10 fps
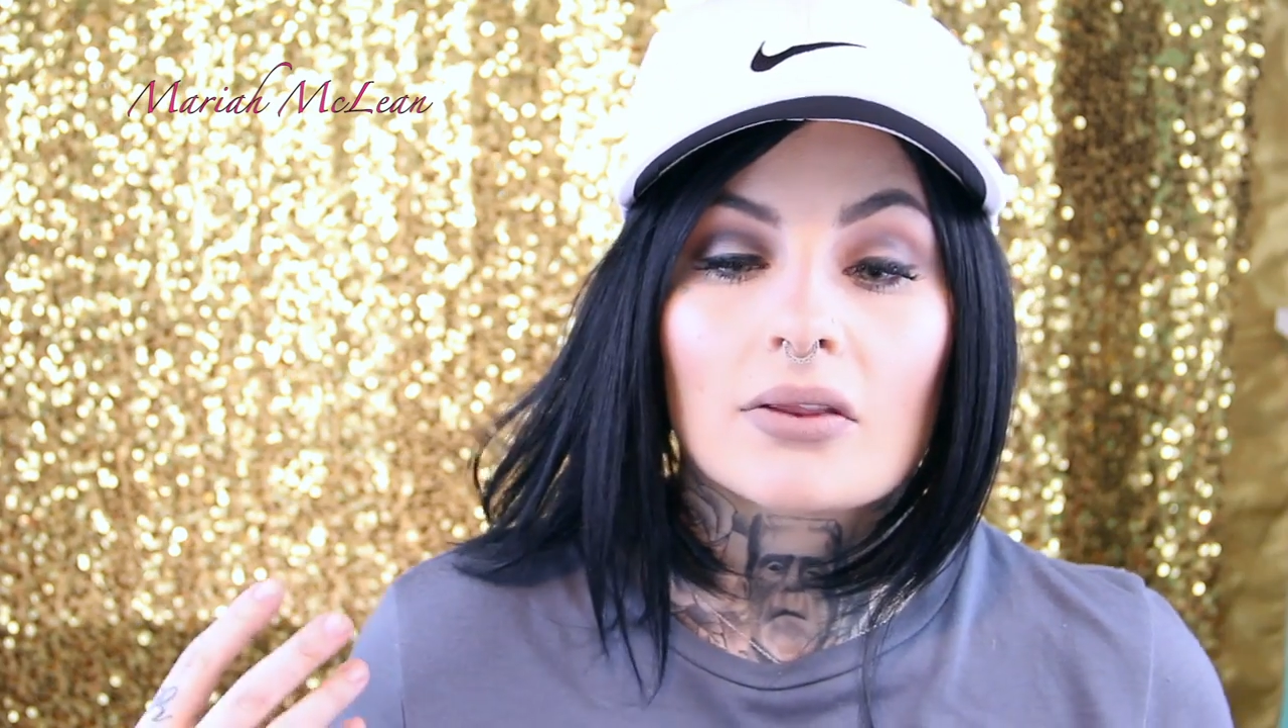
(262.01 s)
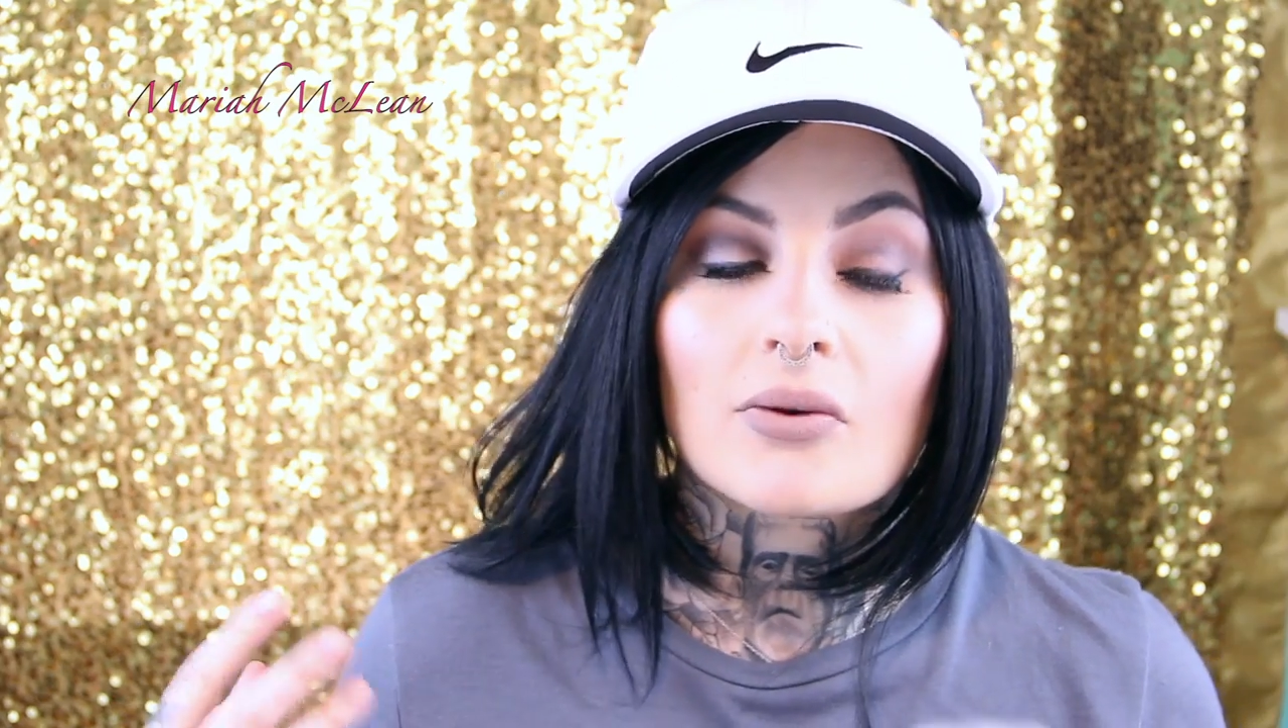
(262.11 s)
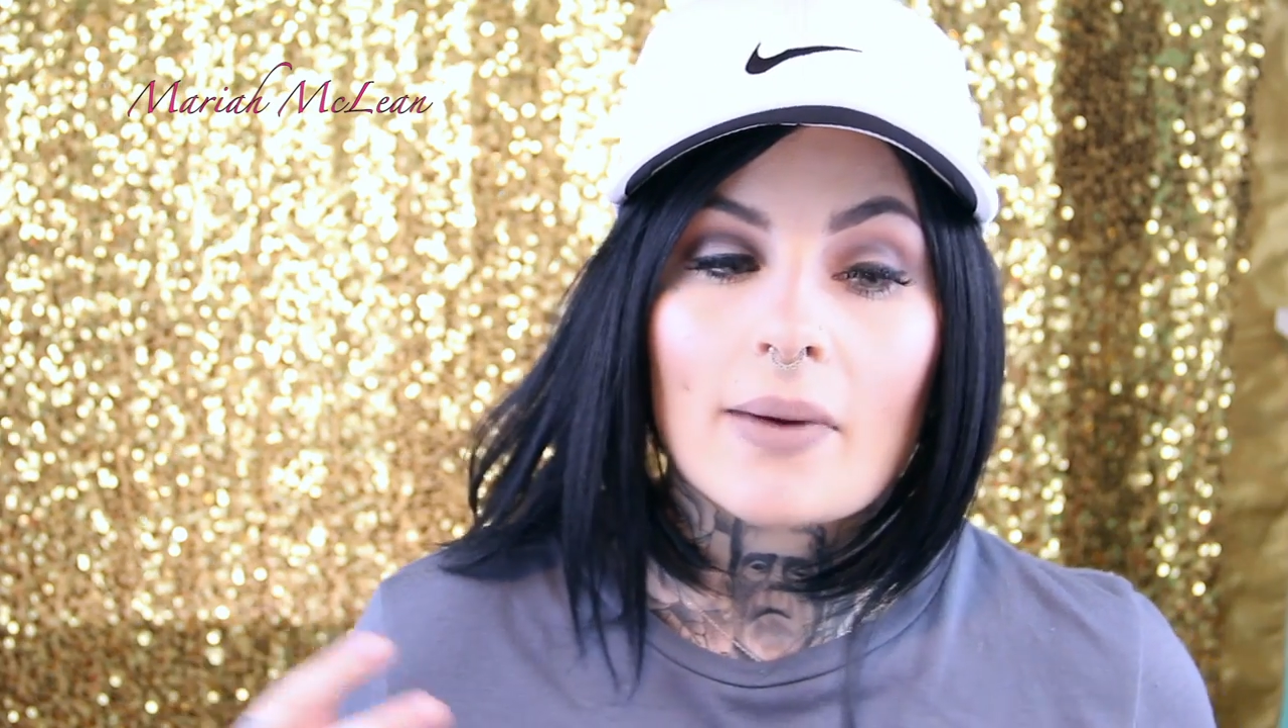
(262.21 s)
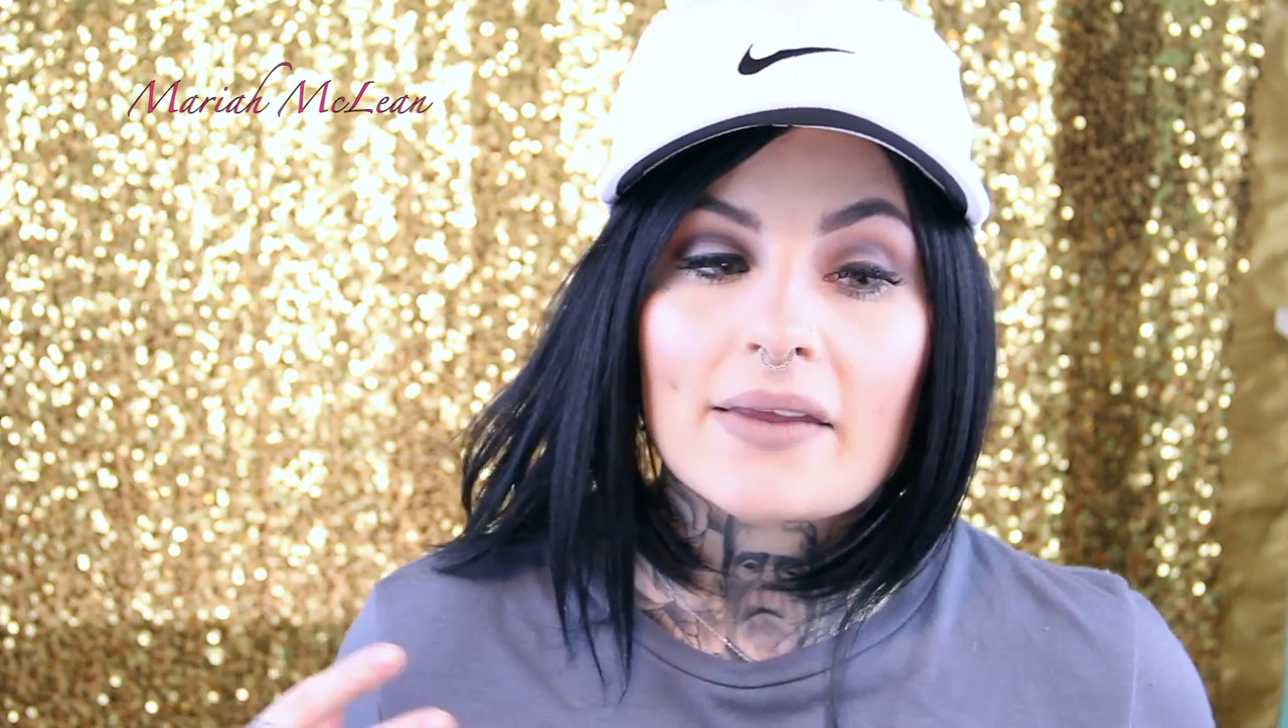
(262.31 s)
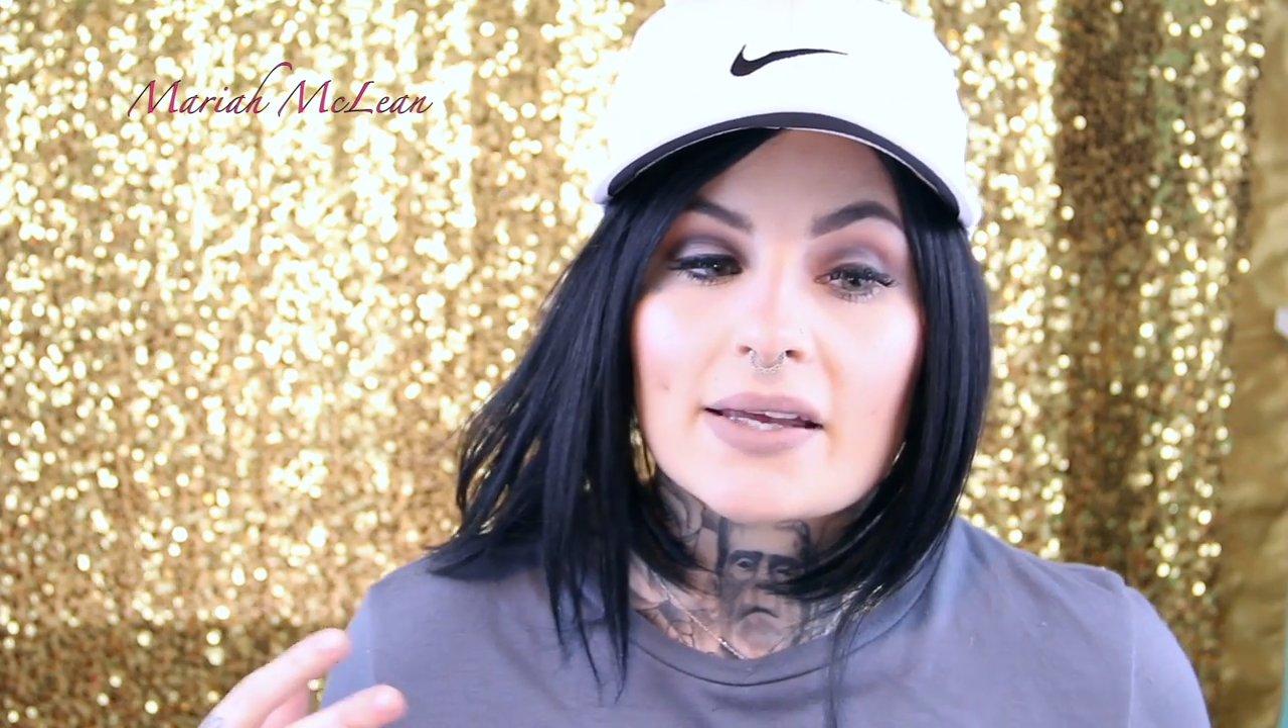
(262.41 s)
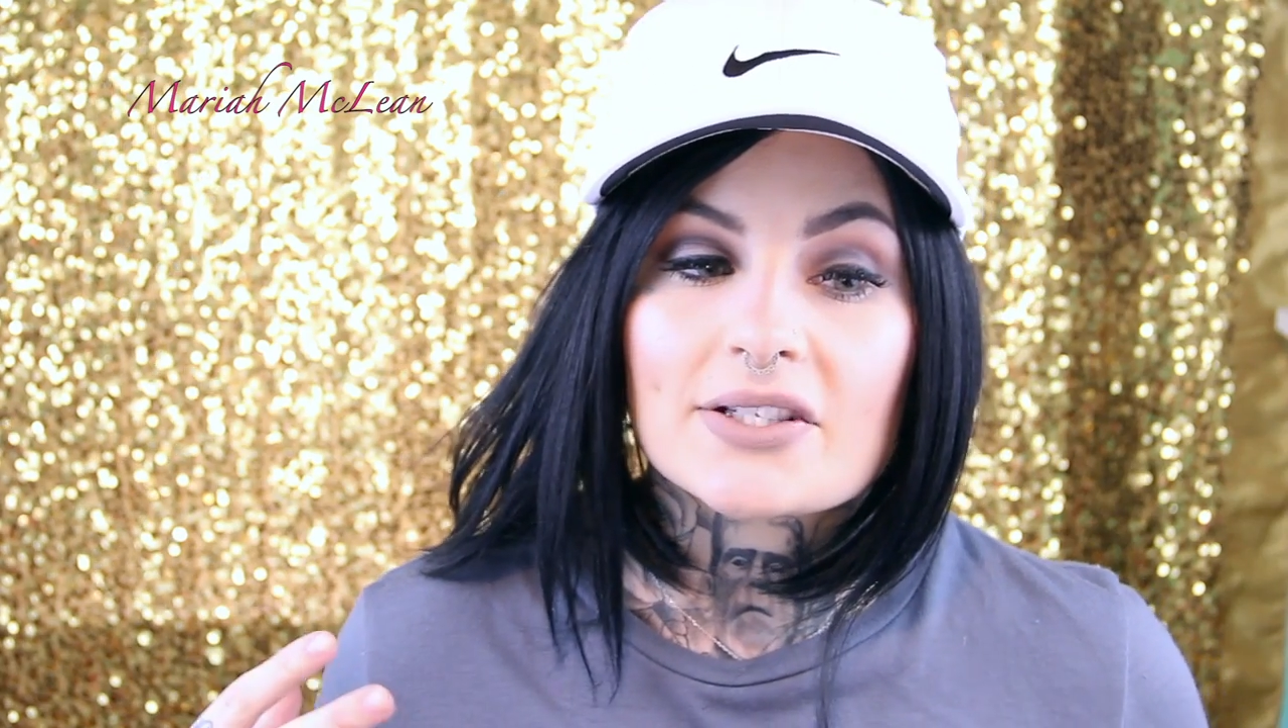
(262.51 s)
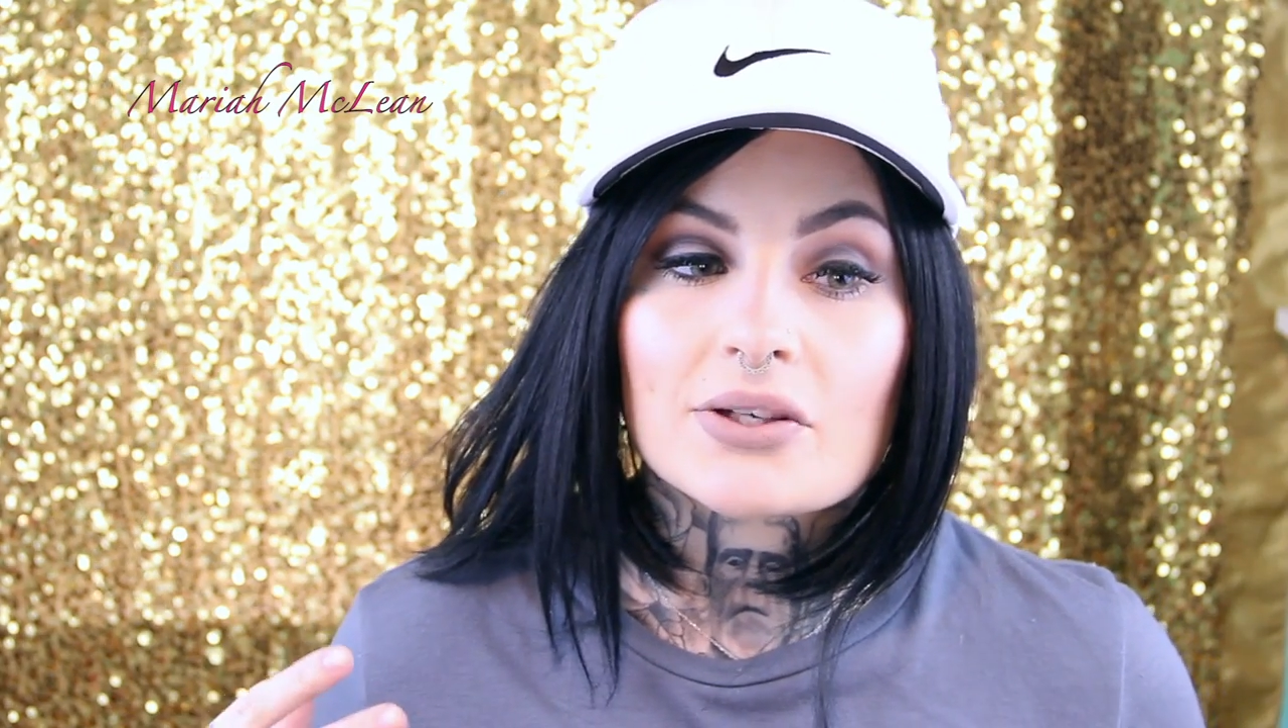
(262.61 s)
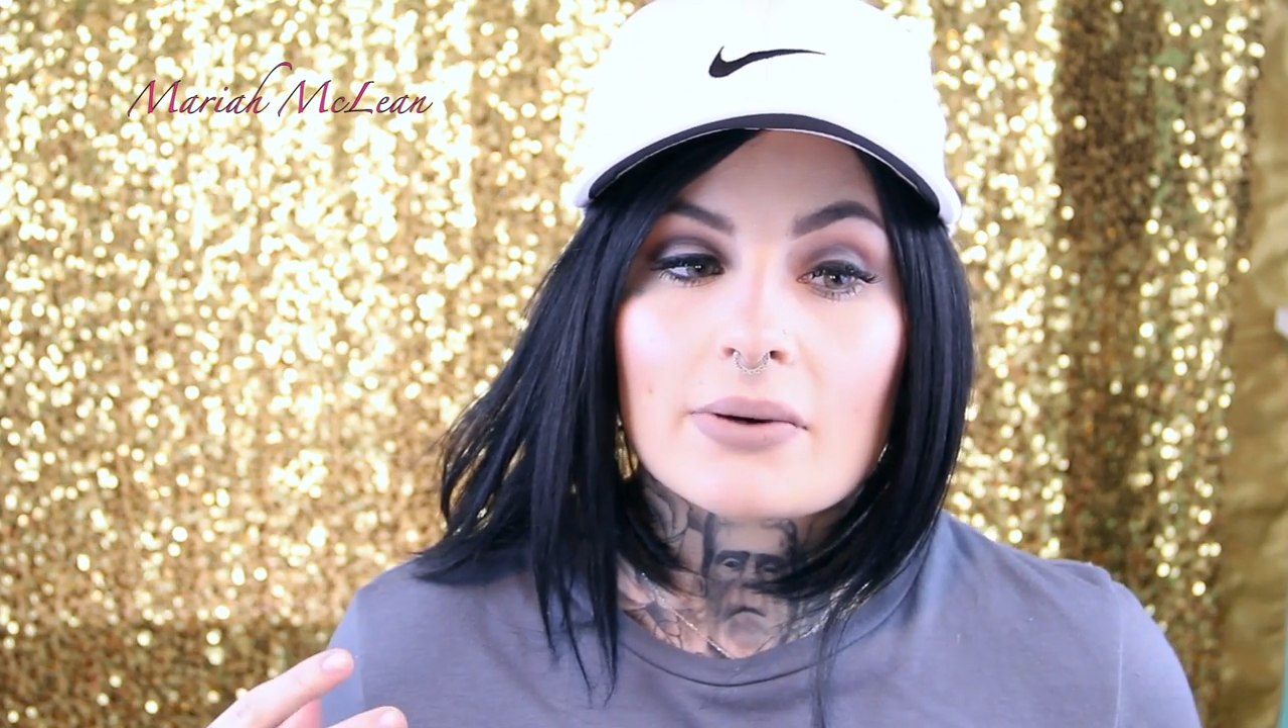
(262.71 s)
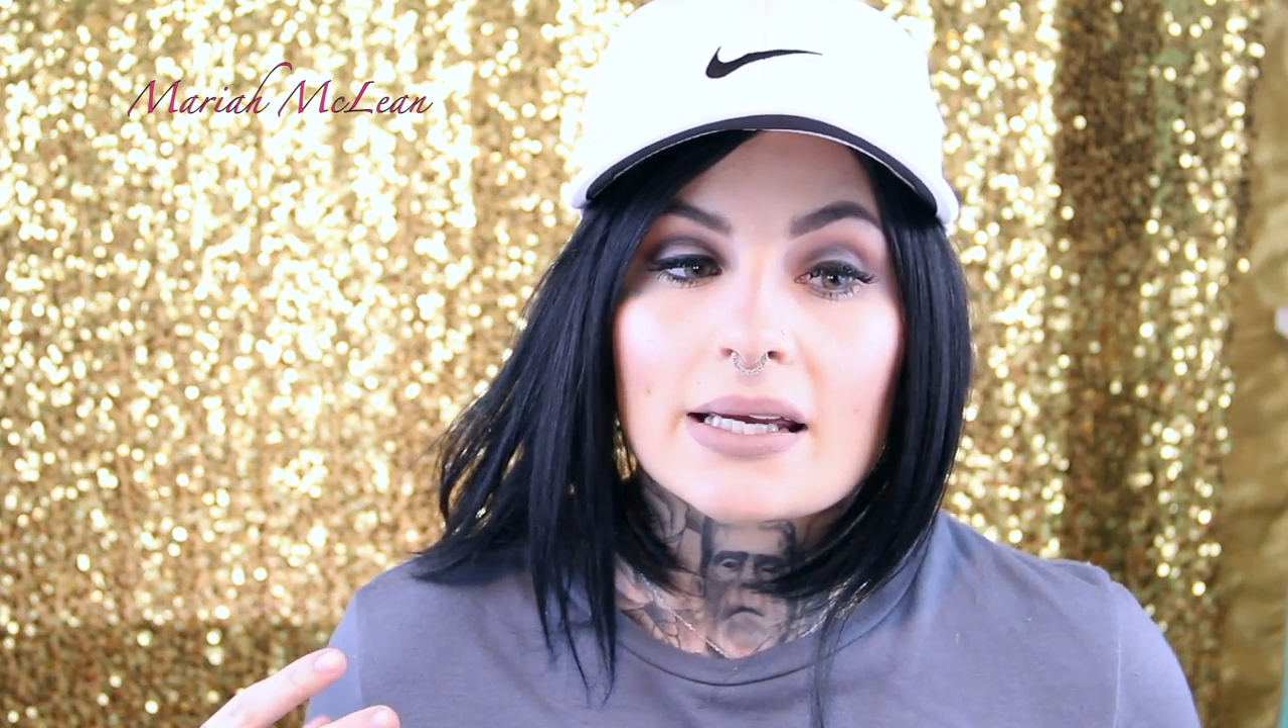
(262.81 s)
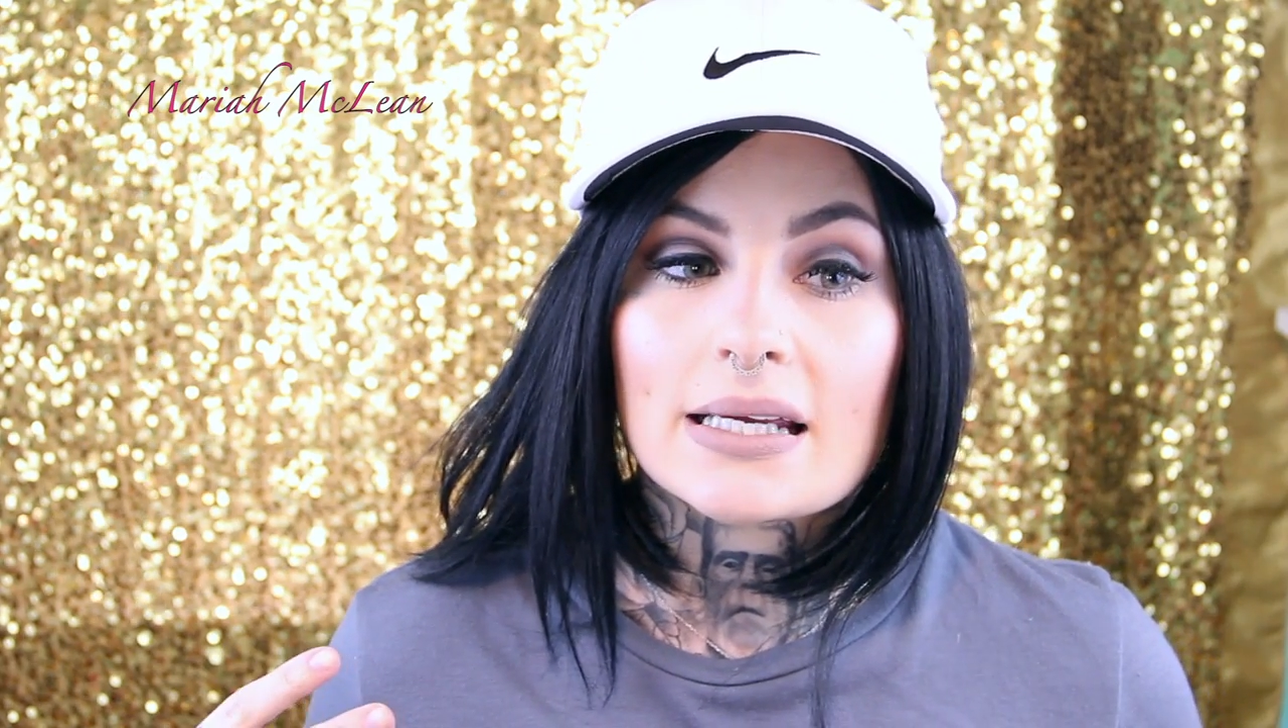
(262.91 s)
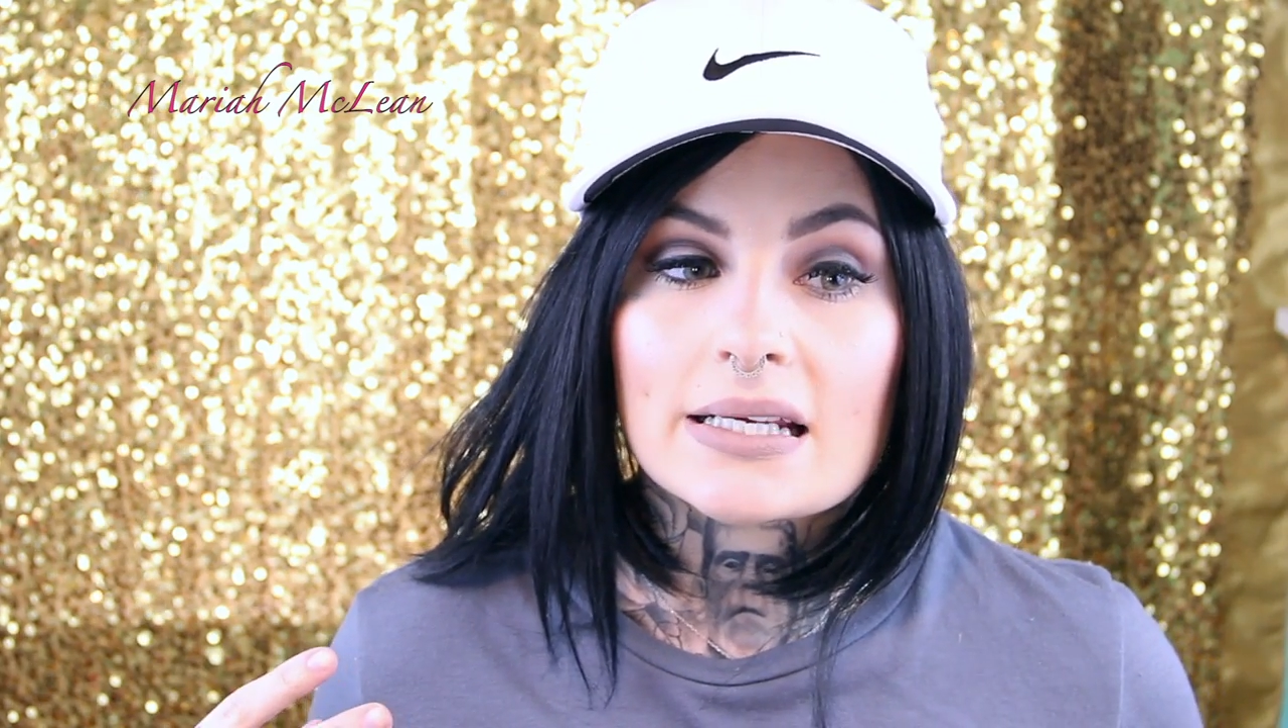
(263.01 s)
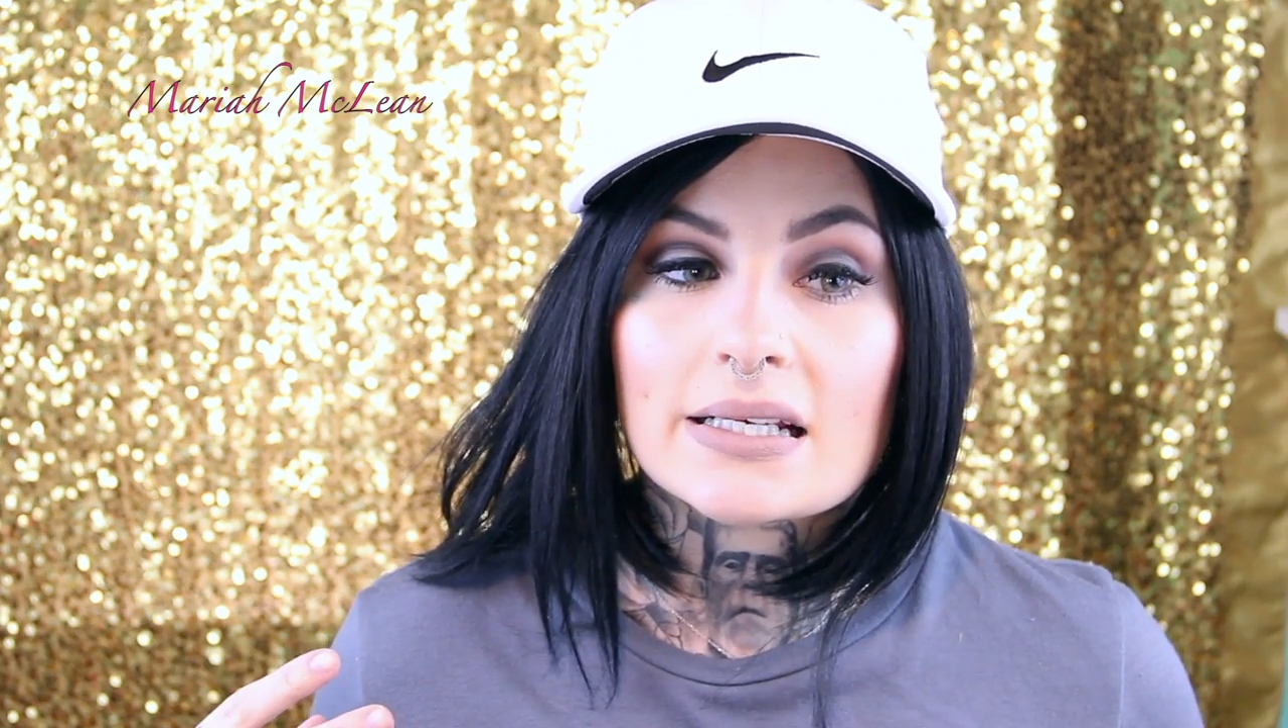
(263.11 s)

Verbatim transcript: the way they do it